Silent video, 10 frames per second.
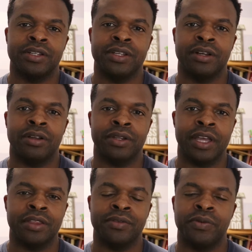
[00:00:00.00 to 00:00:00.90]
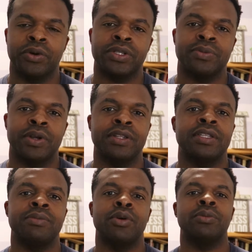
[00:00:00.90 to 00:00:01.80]
good deal altogether for Sprint and
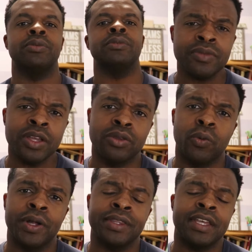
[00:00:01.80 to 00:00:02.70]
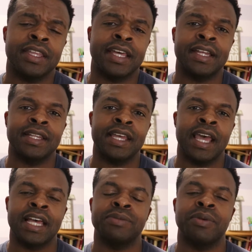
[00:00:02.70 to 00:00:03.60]
T-Mobile. The one thing that
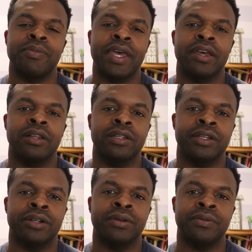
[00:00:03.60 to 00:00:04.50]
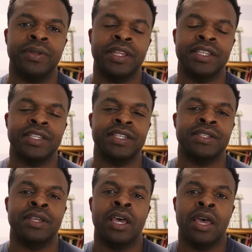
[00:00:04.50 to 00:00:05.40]
has been made clear, and this
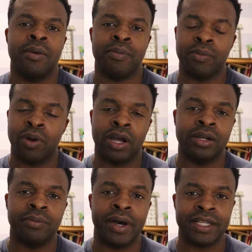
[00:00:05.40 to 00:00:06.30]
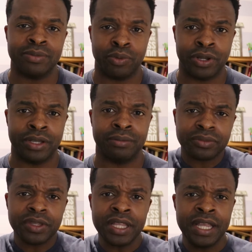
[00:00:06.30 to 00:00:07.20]
has been brought up by Sprint
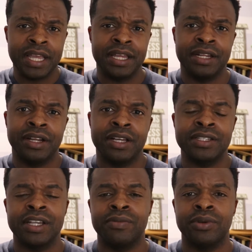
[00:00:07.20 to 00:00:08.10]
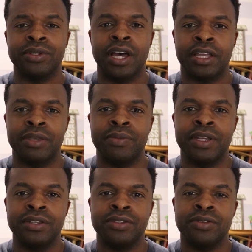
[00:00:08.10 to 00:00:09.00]
in several
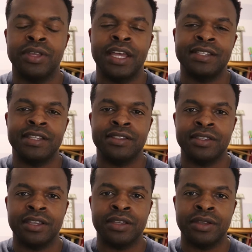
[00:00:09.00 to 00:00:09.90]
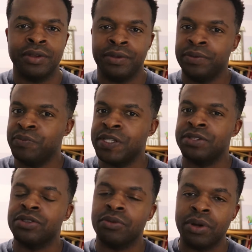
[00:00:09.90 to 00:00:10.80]
documents to the SEC,
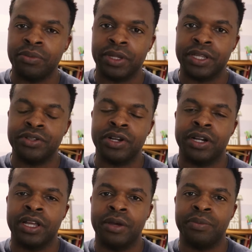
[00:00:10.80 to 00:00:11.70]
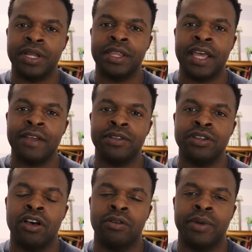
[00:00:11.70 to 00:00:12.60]
since they're a publicly traded company, they have to
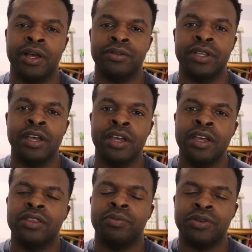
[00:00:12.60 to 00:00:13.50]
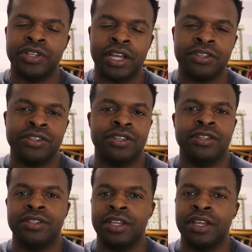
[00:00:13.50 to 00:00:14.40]
talk about their
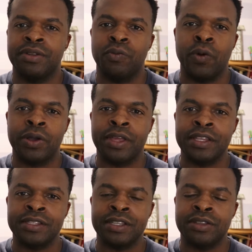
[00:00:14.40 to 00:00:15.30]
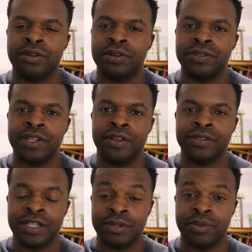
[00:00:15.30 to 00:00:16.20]
projections and where they see
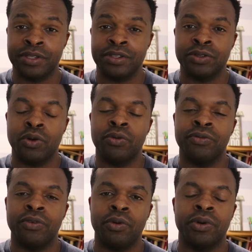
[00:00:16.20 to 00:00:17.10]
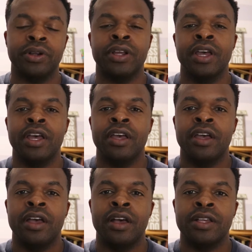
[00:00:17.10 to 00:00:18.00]
themselves as a business going forward.
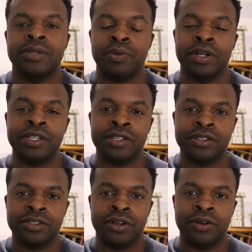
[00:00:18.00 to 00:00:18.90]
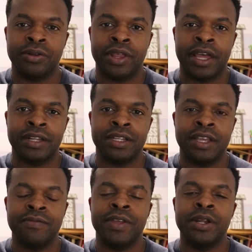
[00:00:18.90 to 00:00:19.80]
Sprint is concerned that
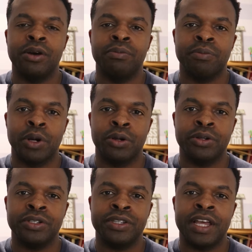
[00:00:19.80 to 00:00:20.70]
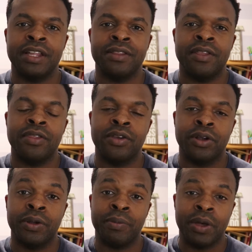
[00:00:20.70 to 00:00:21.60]
if they don't merge, that
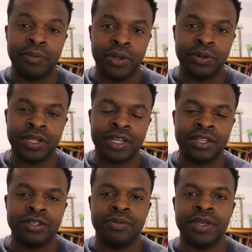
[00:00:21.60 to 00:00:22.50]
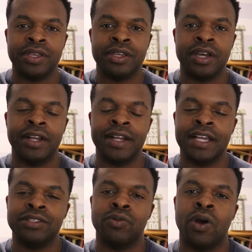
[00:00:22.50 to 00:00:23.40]
their ability to be a
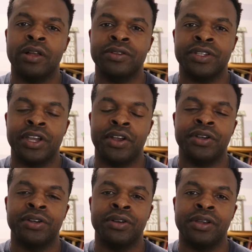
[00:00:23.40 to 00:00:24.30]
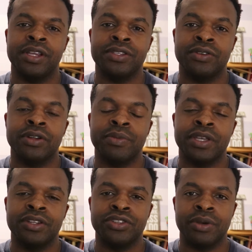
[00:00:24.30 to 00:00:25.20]
national wireless carrier is going to
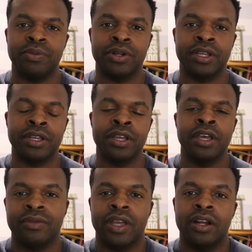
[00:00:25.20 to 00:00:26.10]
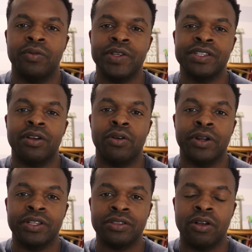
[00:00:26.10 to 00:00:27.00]
be in jeopardy. On a recent
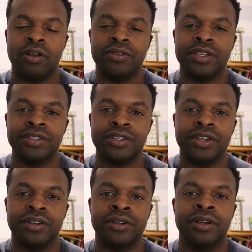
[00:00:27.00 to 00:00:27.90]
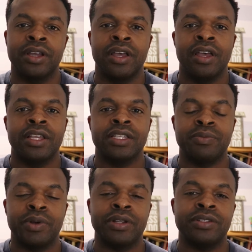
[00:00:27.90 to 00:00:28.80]
earnings call this year,
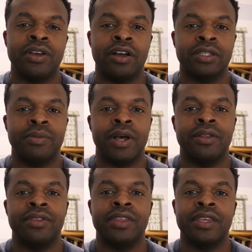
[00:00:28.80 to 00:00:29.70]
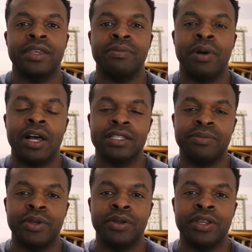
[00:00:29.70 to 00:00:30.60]
Sprint talked about the
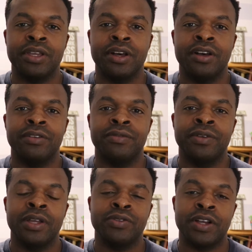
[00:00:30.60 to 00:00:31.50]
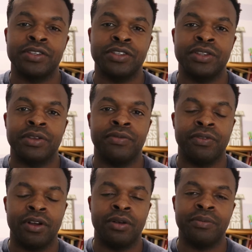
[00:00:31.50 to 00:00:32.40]
possibility of transitioning
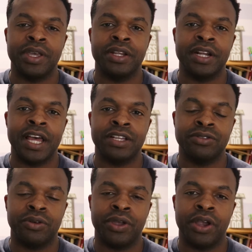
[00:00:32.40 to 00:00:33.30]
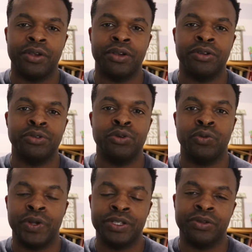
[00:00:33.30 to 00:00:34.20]
from being a national carrier to
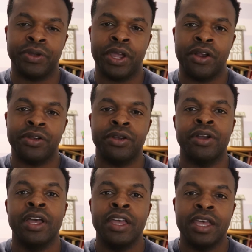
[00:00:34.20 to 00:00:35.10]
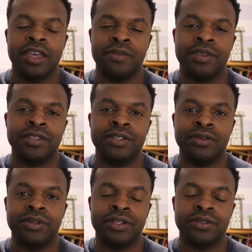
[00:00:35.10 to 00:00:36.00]
a regional carrier if this
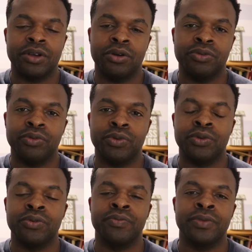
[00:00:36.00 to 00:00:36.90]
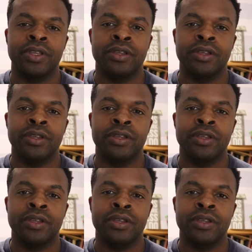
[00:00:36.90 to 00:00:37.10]
deal doesn't go through.